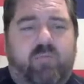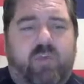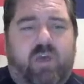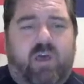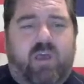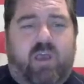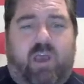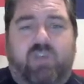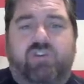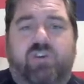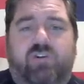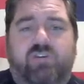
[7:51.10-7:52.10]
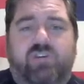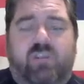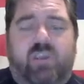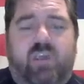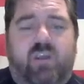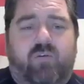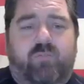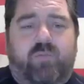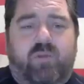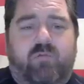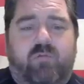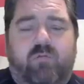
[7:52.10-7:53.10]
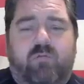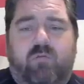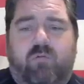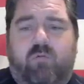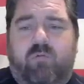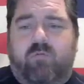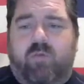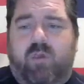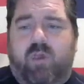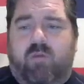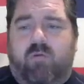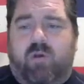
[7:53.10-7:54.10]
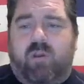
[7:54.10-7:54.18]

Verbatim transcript: I, I should go check that out. But heck, why